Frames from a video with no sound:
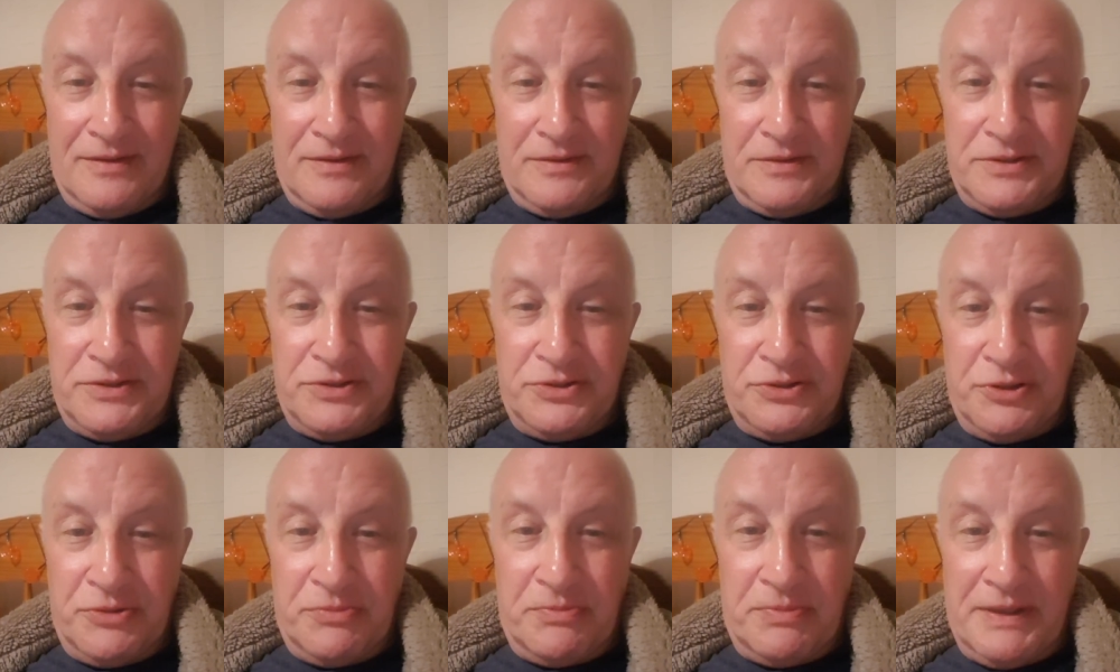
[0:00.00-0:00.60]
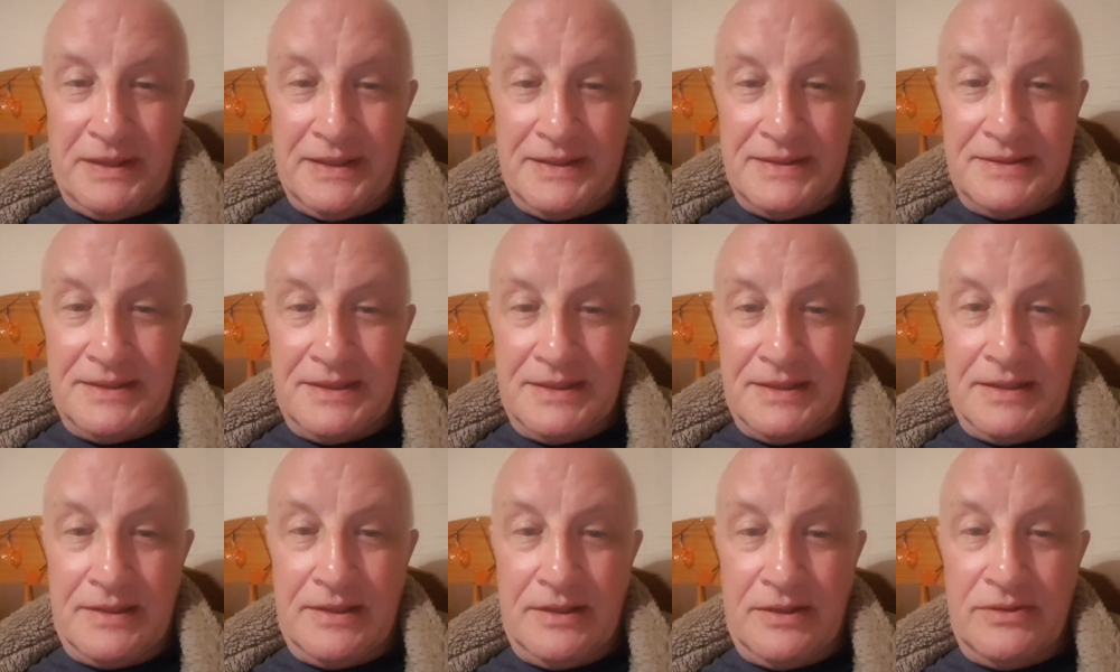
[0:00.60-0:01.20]
enjoyed
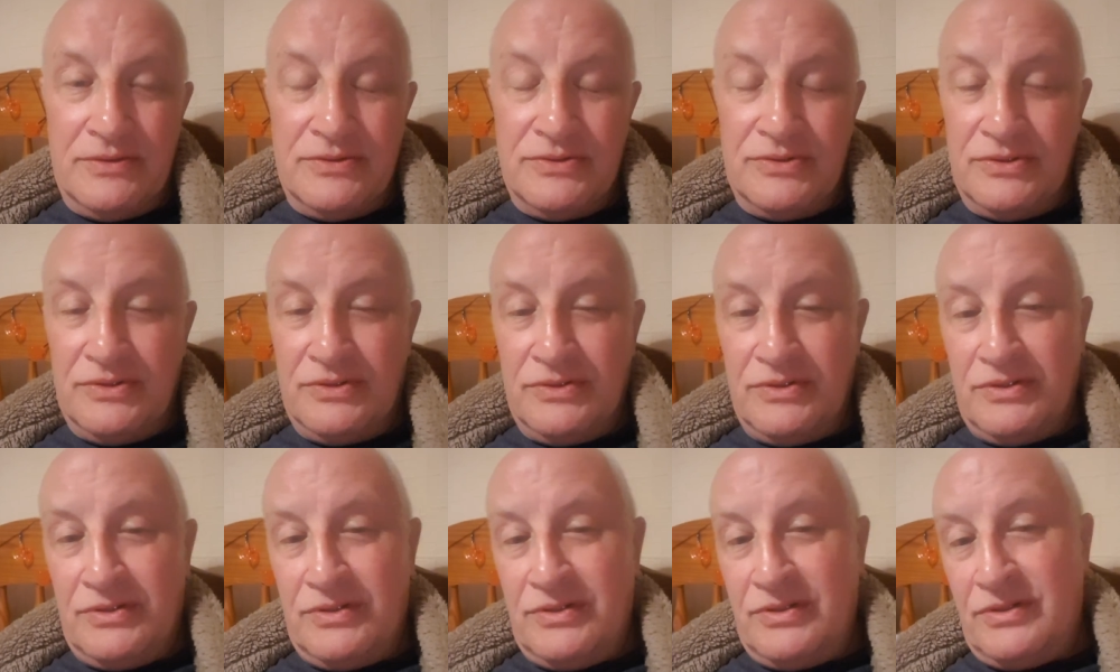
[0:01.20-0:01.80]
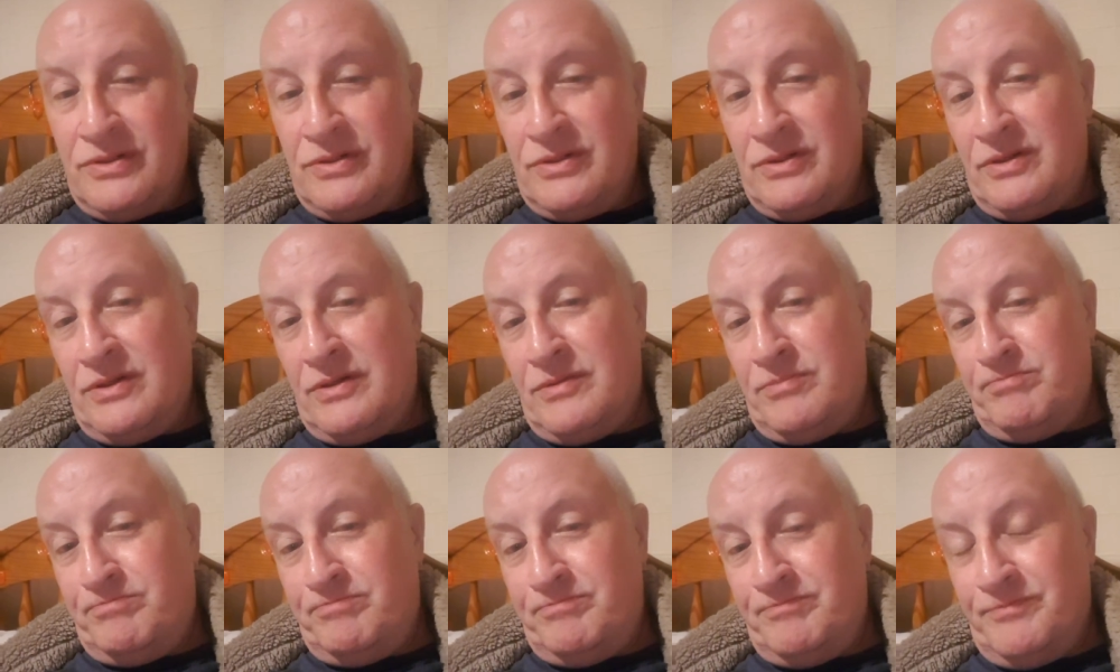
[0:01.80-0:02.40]
painting those.
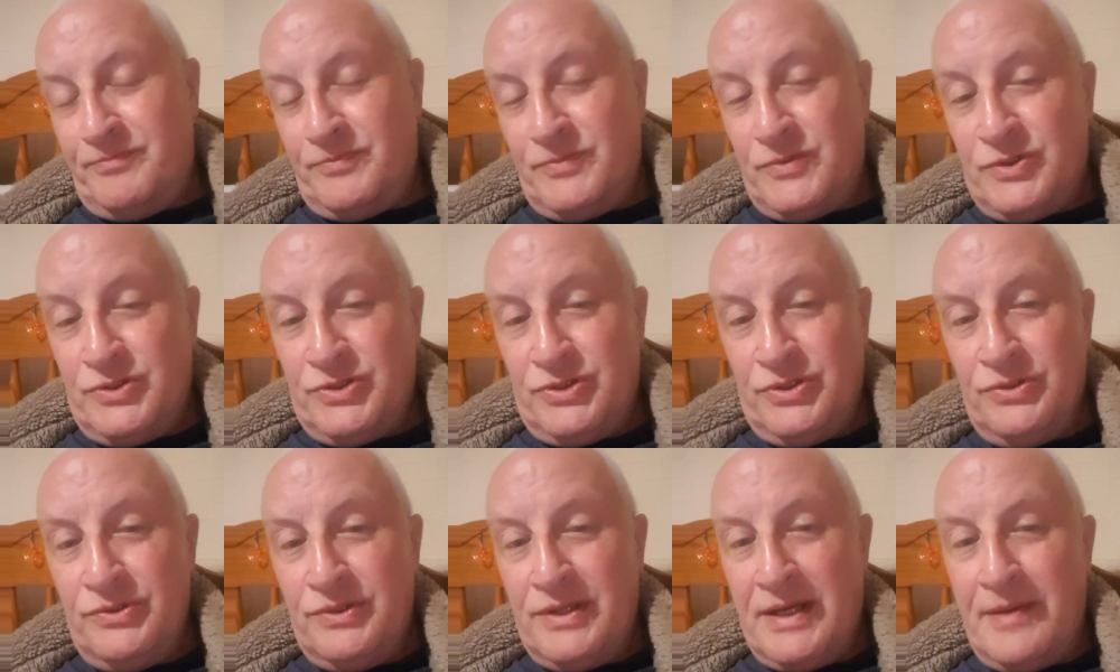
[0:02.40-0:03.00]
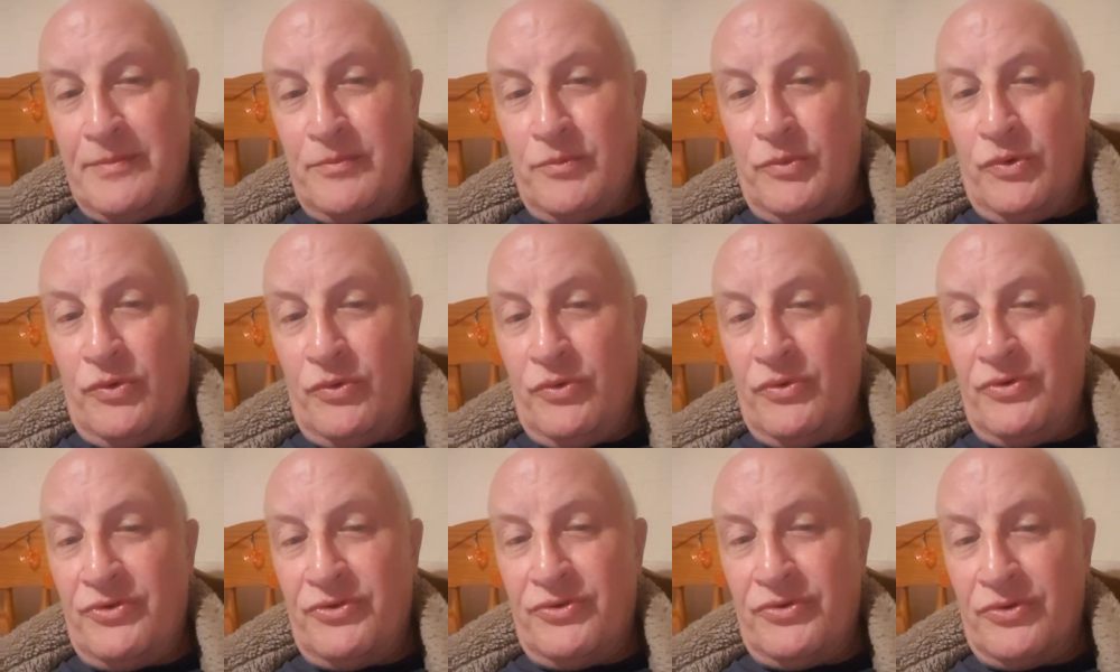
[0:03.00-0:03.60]
The Sudan
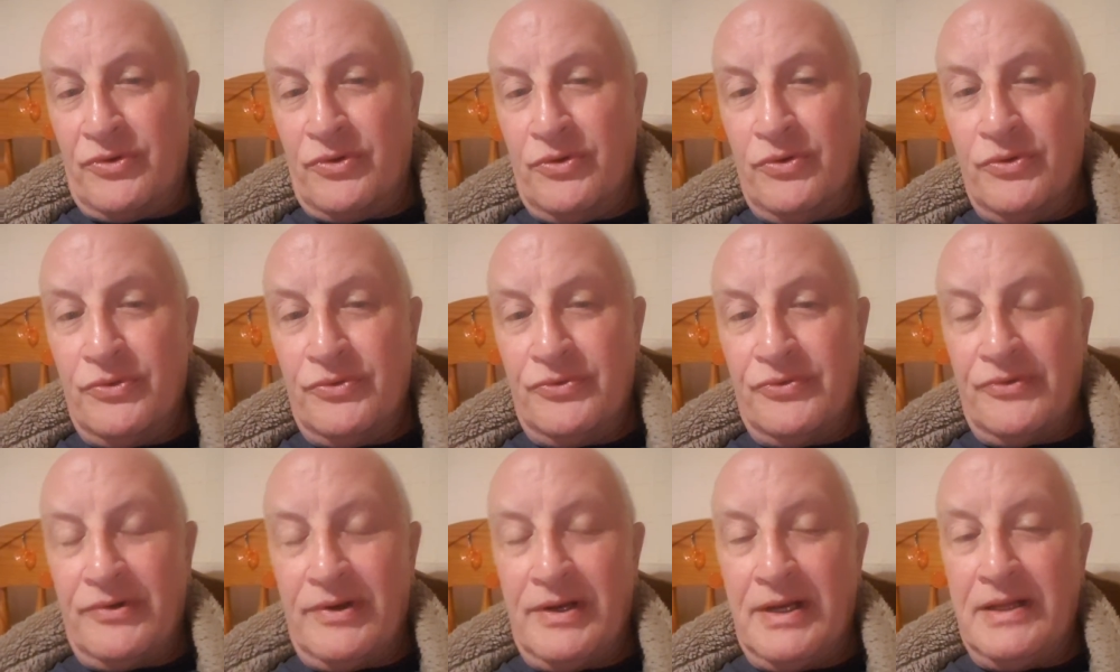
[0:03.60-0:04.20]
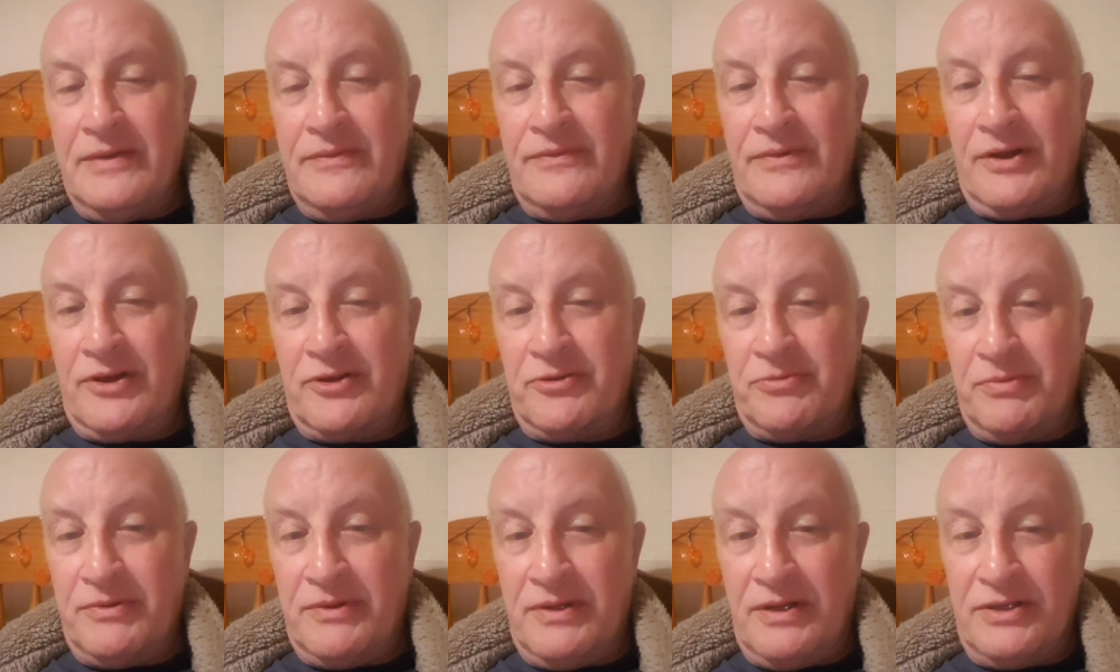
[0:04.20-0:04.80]
Wars, the Gordon Relief
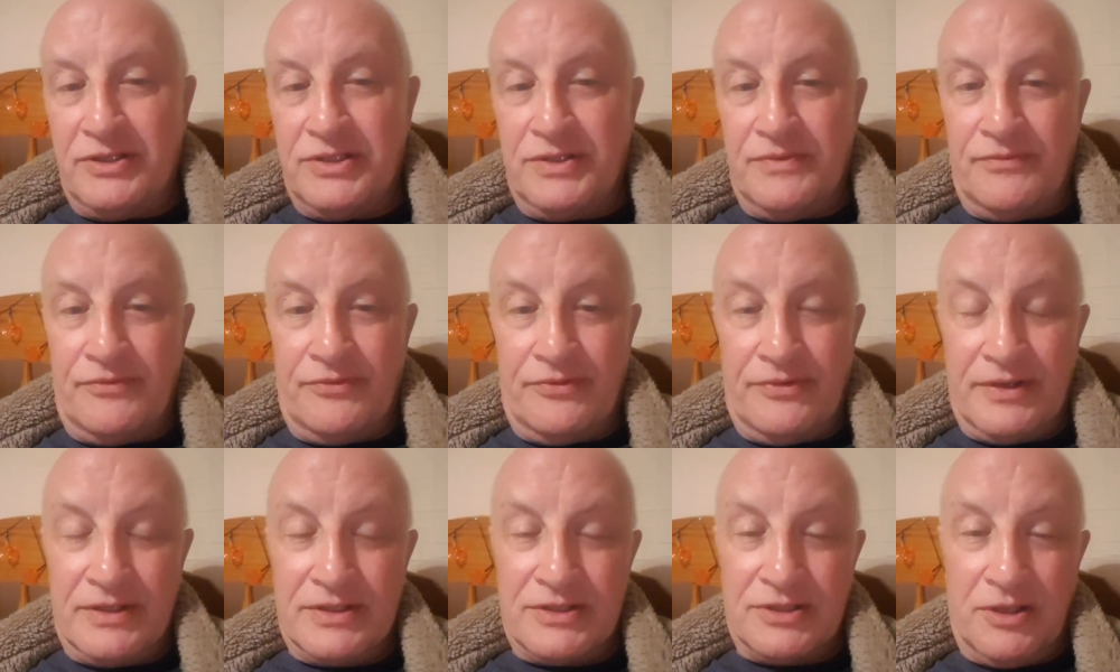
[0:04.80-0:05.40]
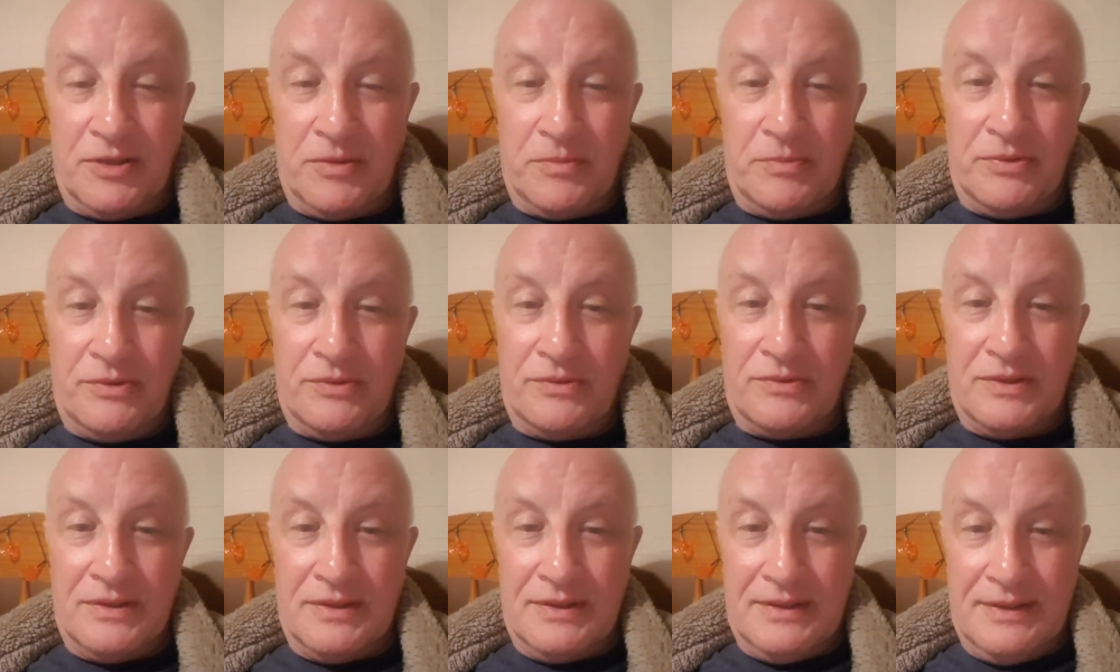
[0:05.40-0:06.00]
Expedition, for example.